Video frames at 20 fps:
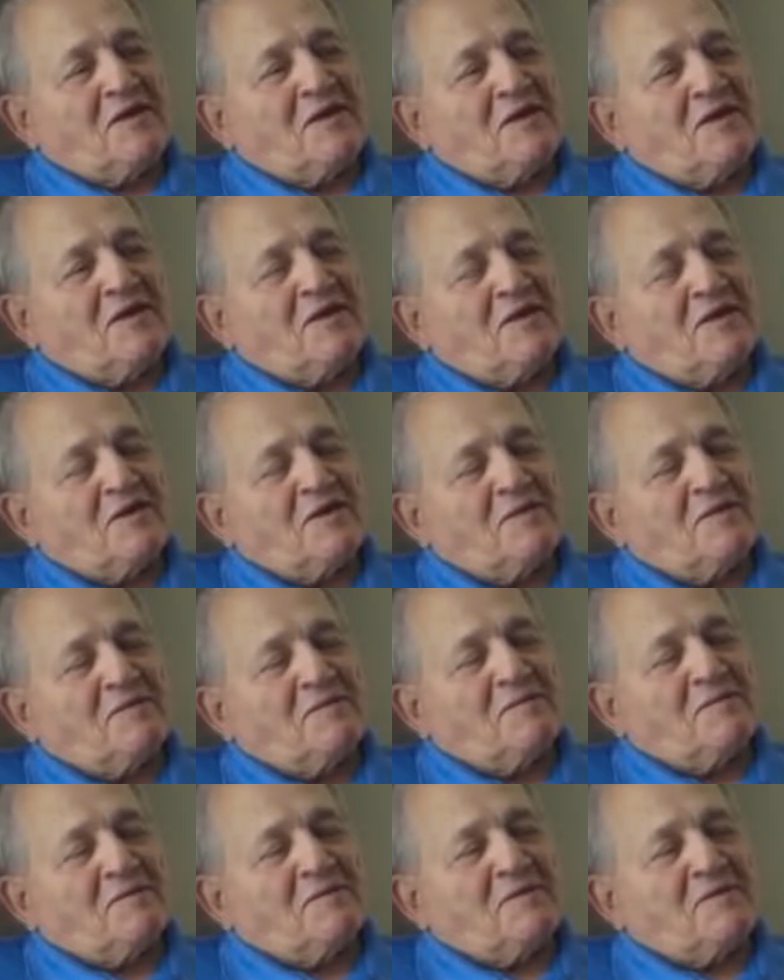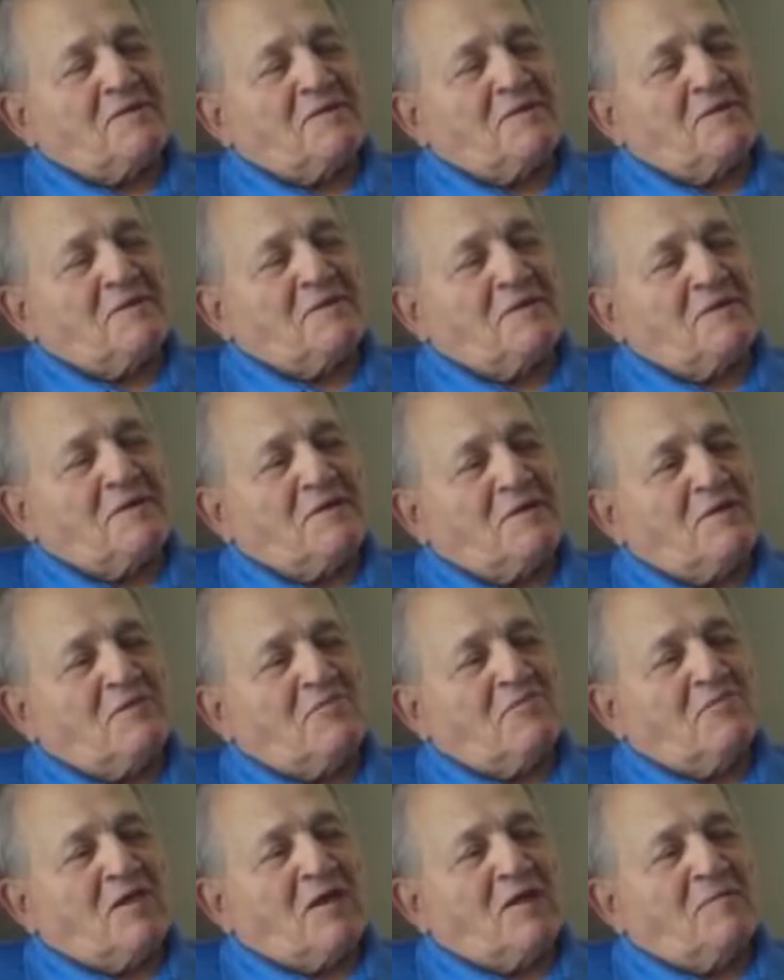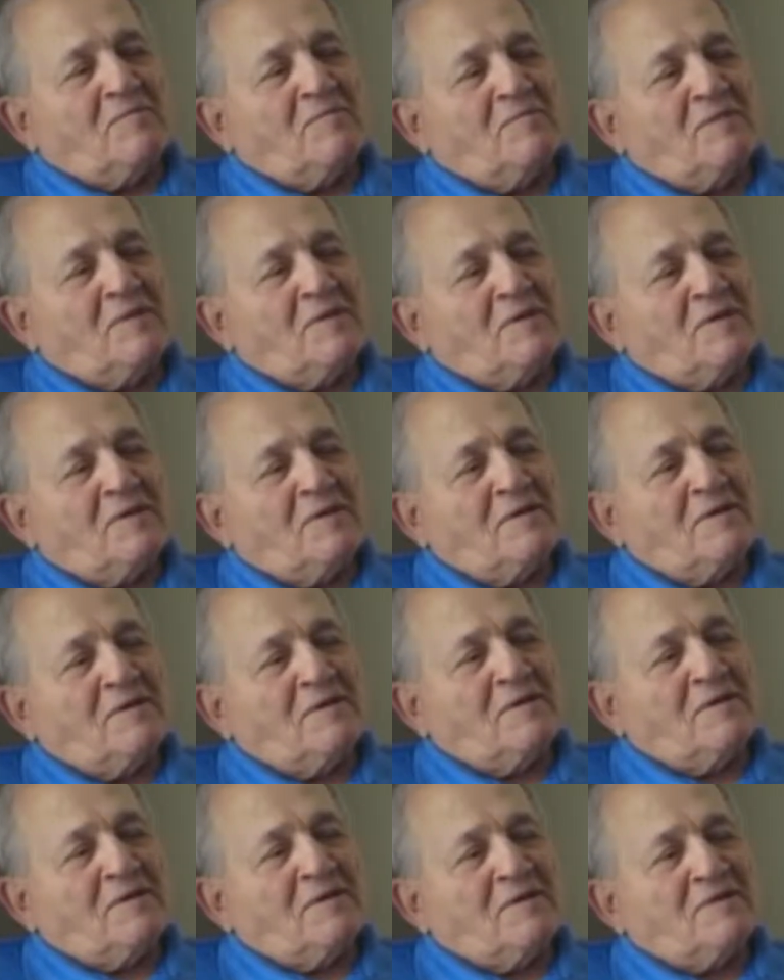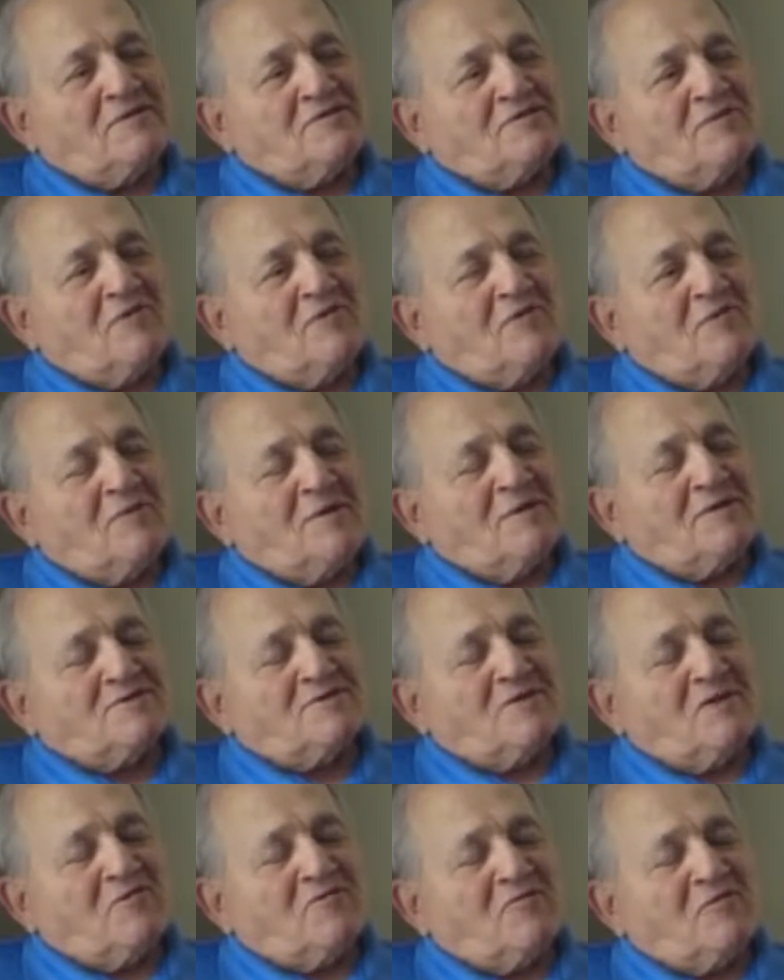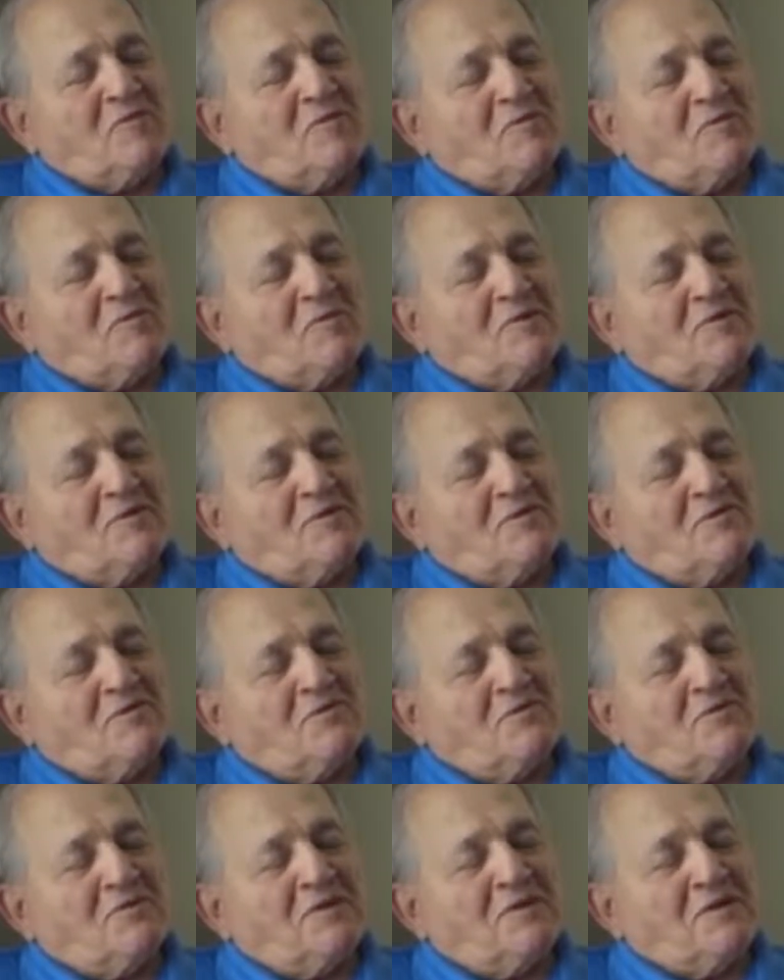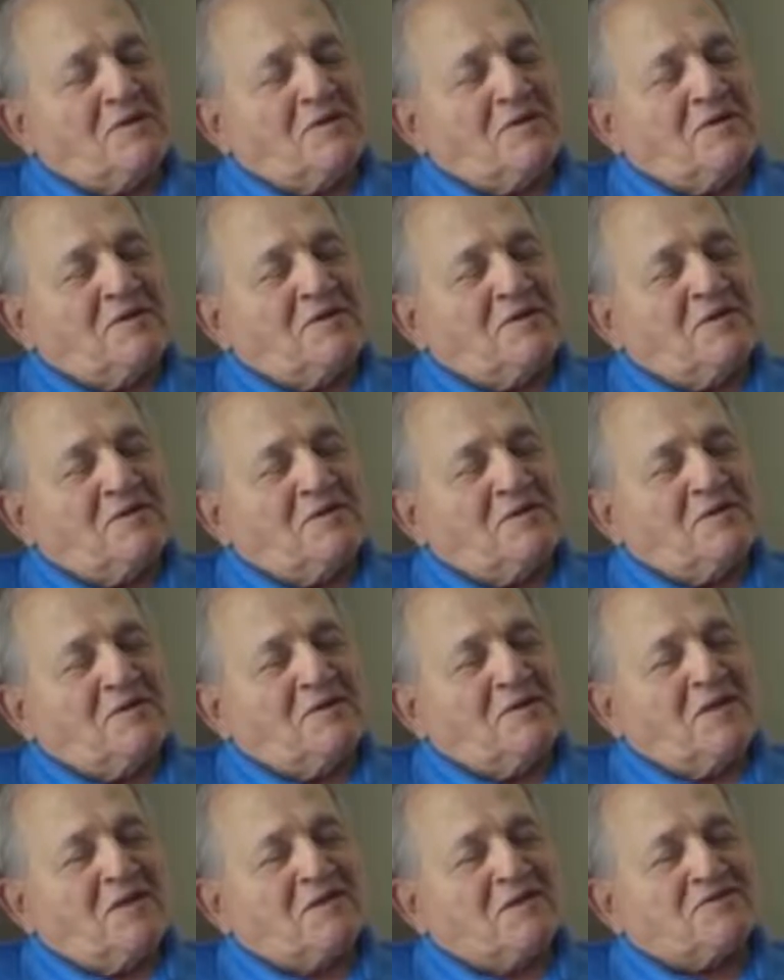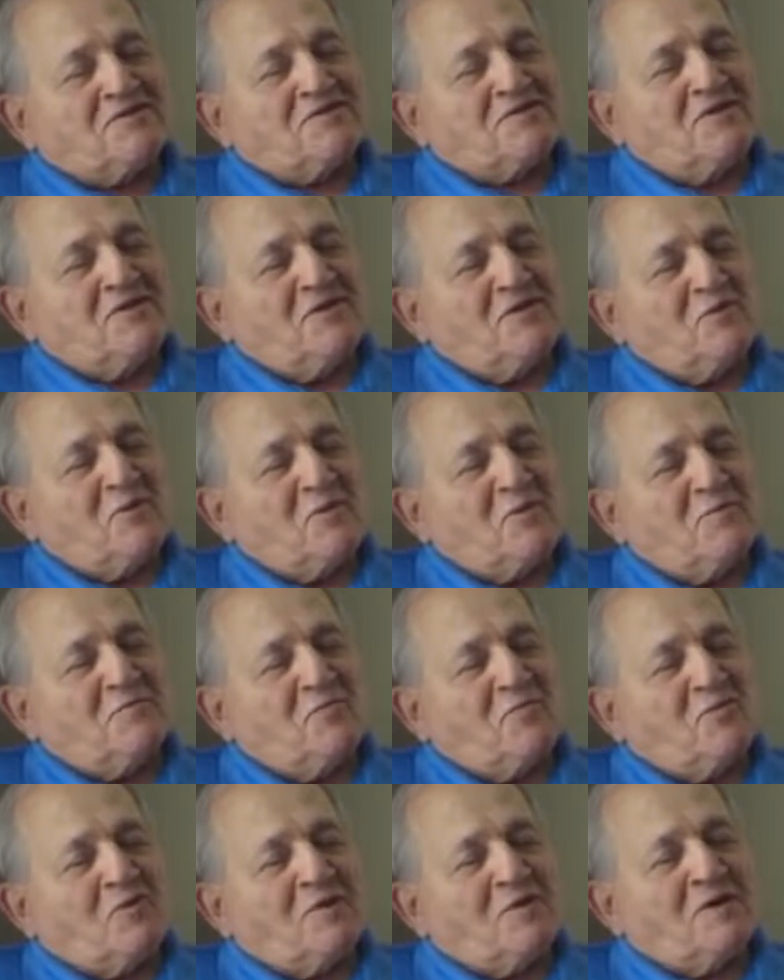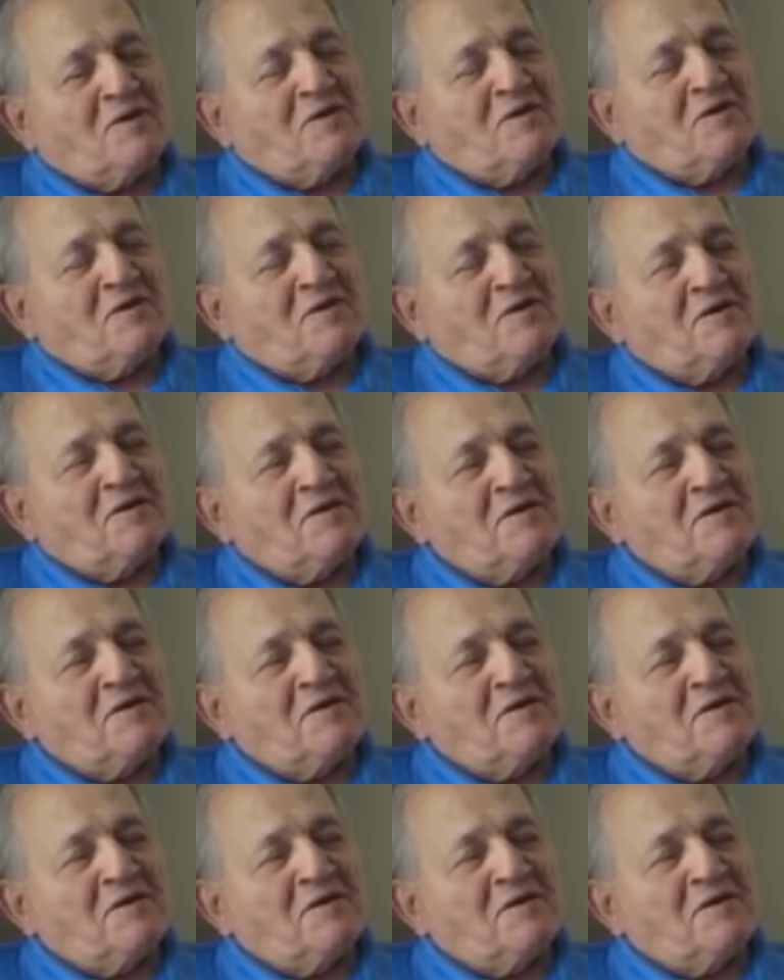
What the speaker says: take Rob, Joe, and myself went to Atlantic City one morning